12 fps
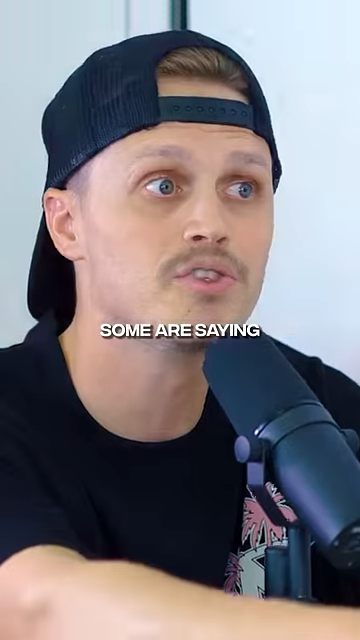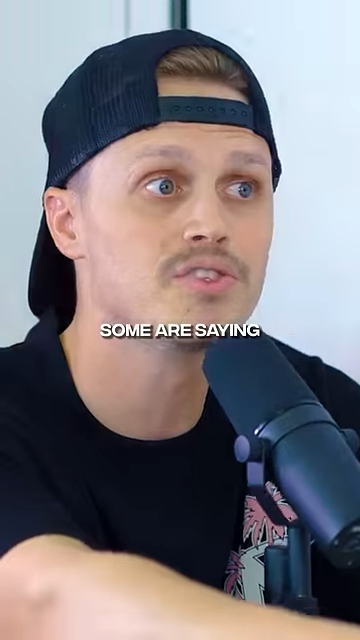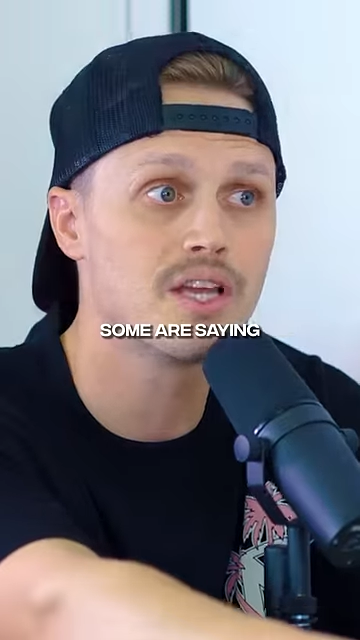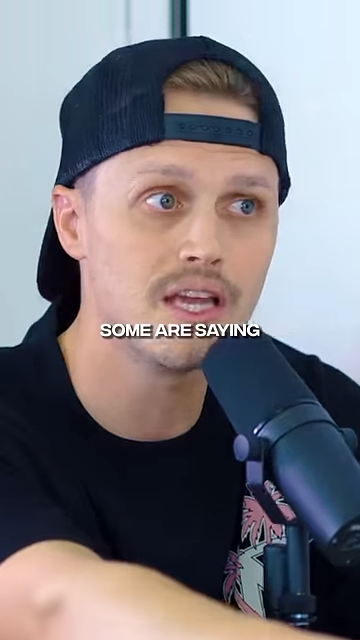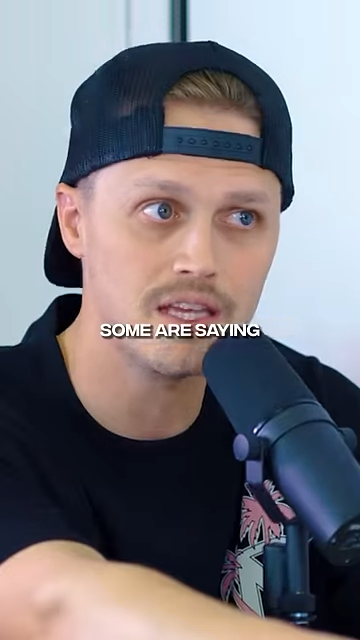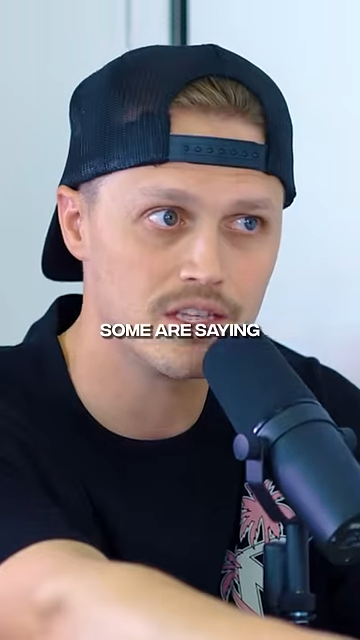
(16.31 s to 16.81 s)
are
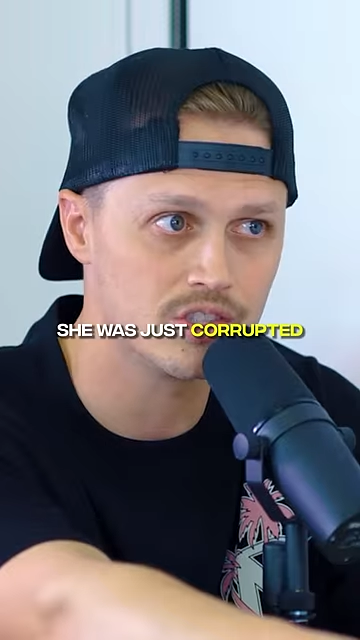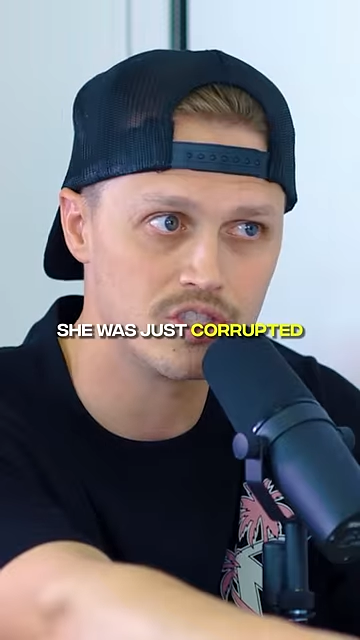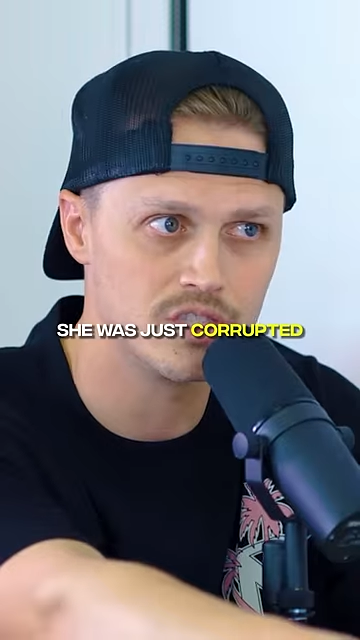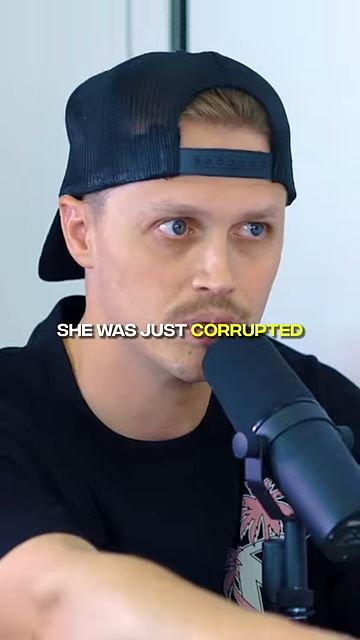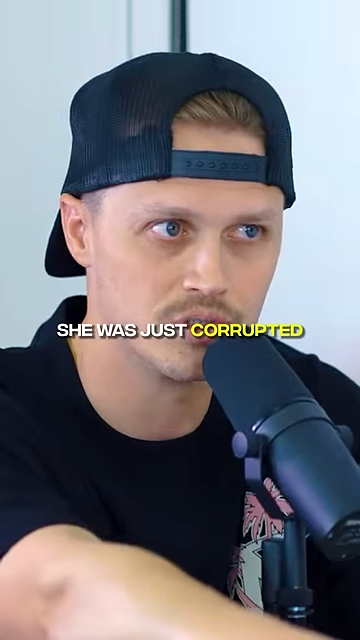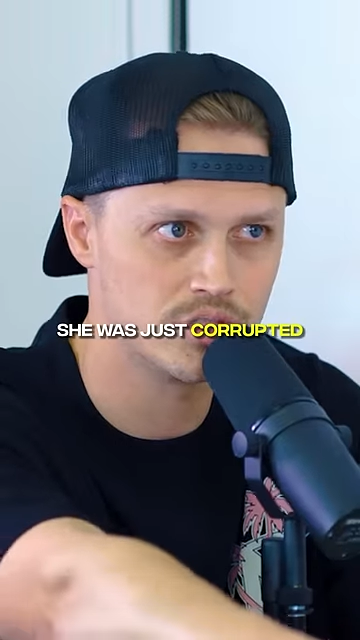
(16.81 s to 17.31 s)
saying
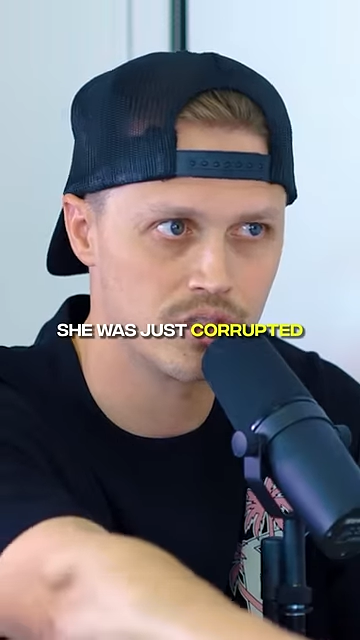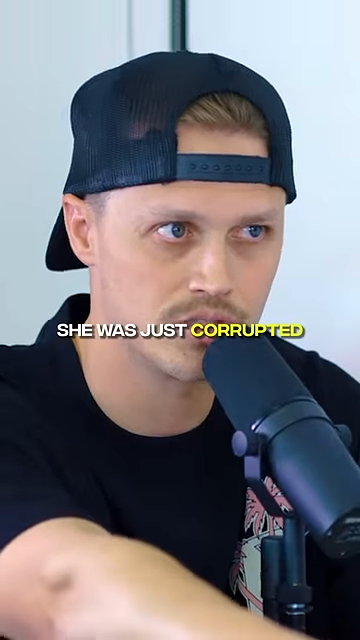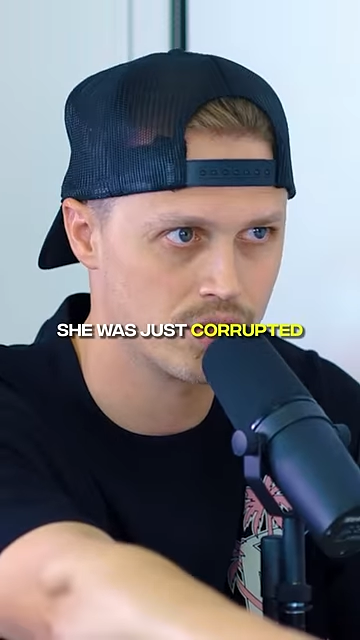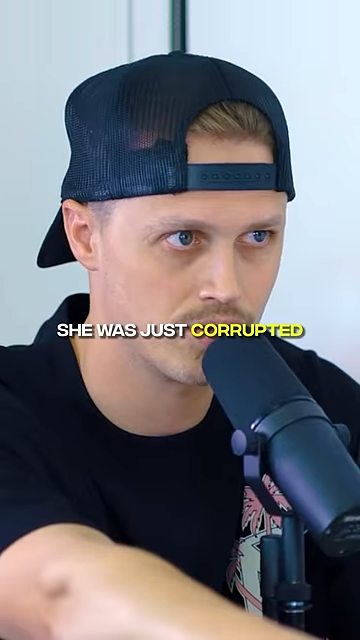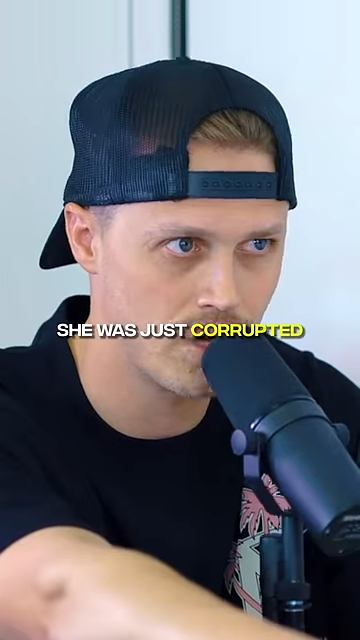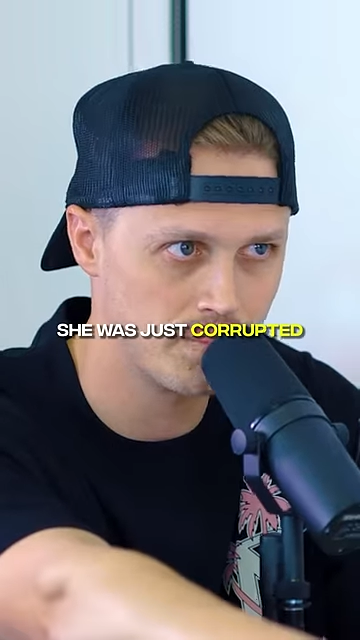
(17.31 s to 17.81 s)
she was
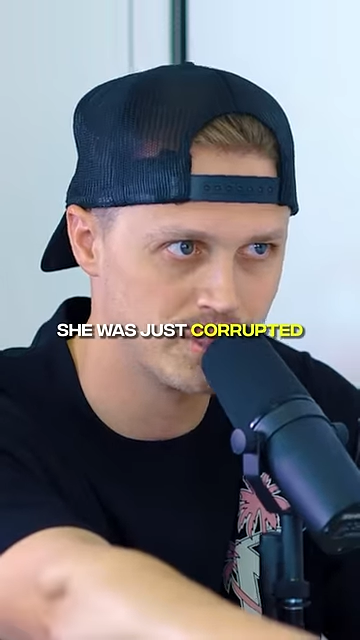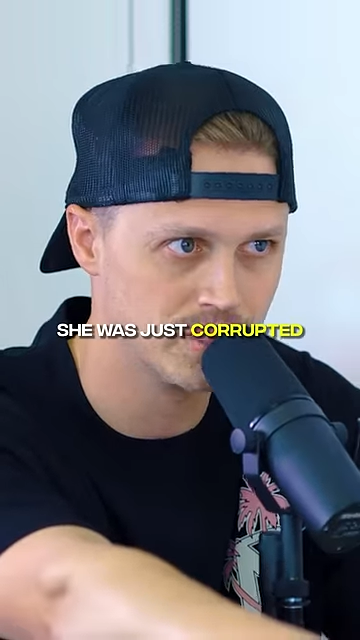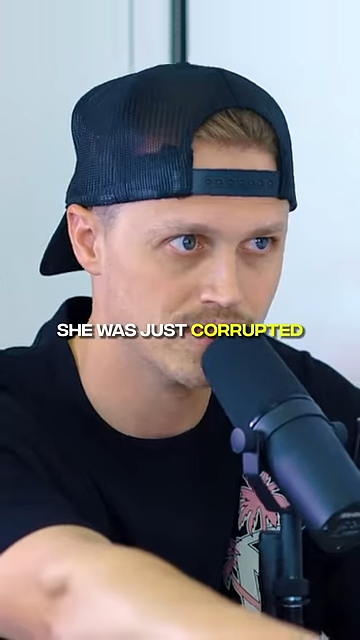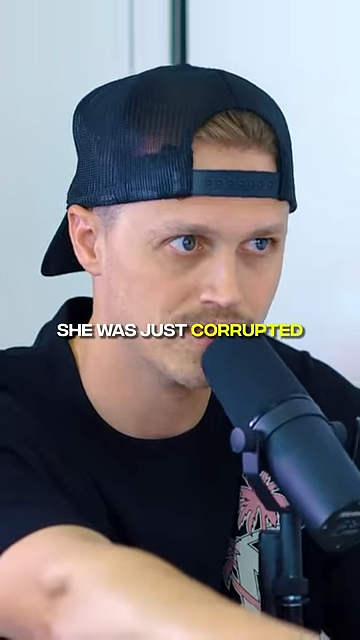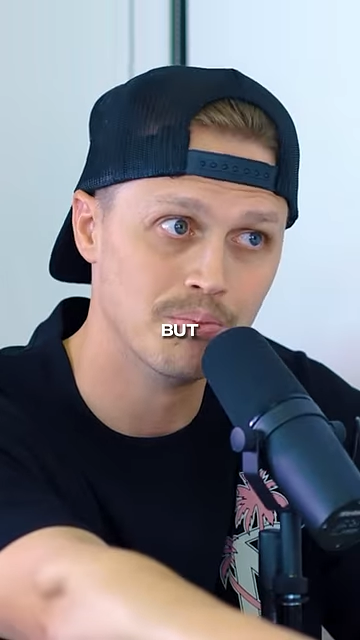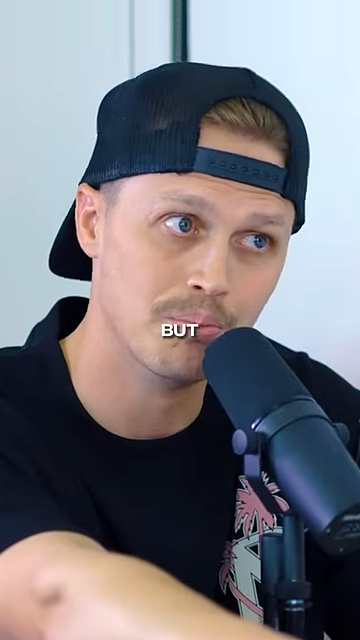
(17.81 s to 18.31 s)
just corrupted,